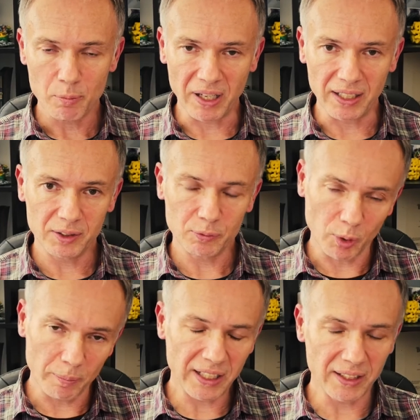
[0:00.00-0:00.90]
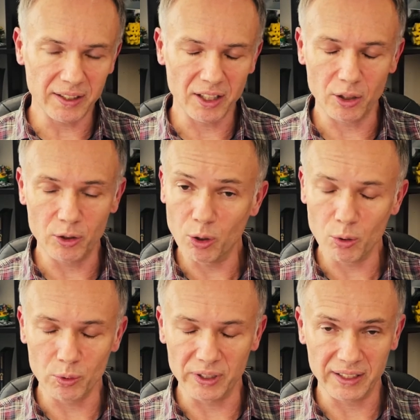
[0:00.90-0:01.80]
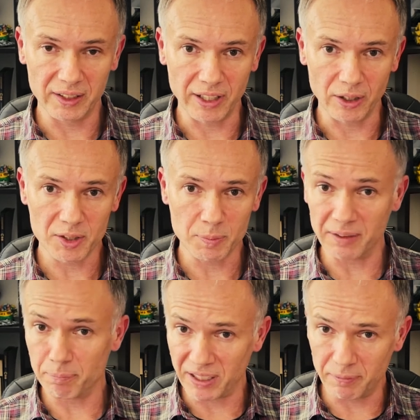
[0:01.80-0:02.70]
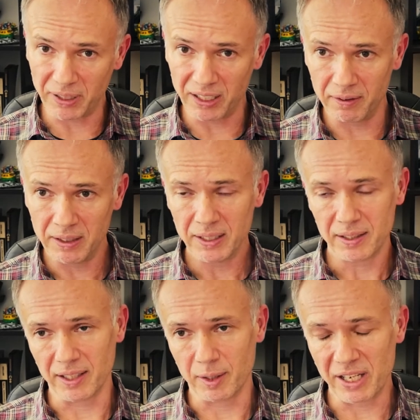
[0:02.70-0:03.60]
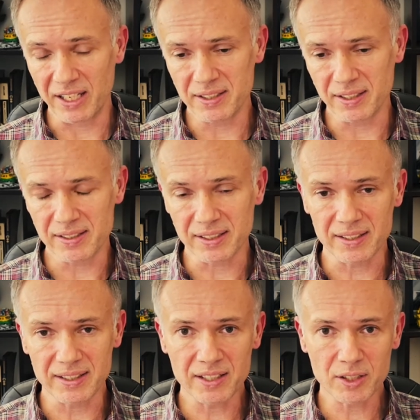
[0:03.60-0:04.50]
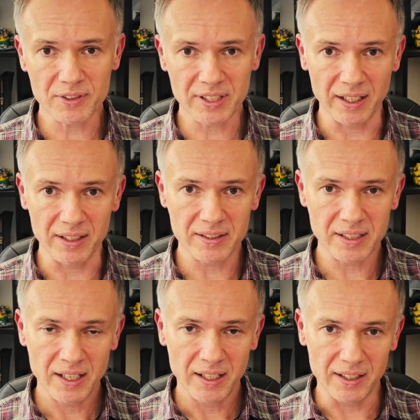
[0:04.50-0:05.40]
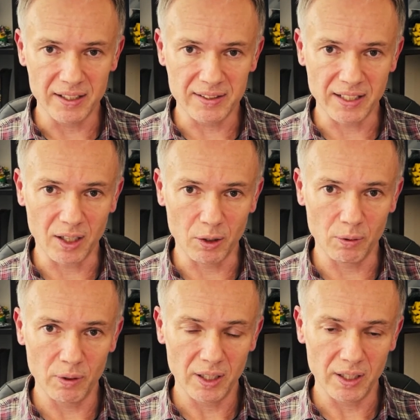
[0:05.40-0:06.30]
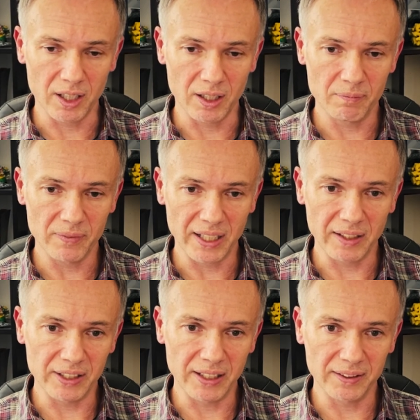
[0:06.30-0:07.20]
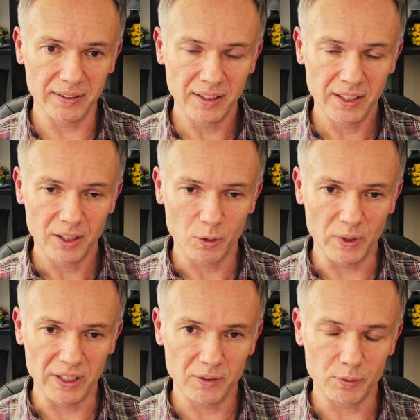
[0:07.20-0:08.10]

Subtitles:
but for many, there are no good antivirals. But an amazing success of science is now evident with,